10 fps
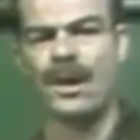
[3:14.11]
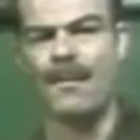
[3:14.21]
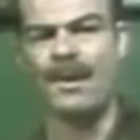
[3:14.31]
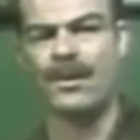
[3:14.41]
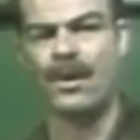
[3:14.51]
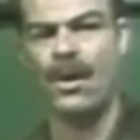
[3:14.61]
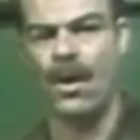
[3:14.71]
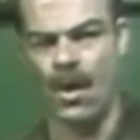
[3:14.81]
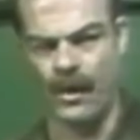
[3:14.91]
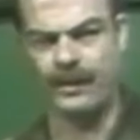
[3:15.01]
limit
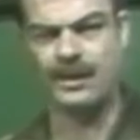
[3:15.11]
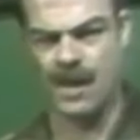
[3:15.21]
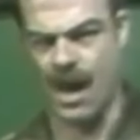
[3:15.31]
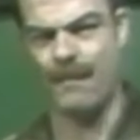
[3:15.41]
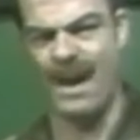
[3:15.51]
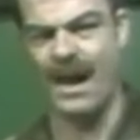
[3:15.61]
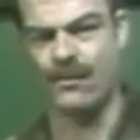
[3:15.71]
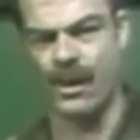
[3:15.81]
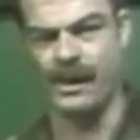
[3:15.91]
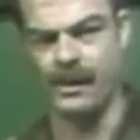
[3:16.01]
on combat
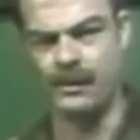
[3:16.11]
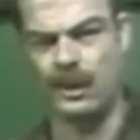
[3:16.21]
range.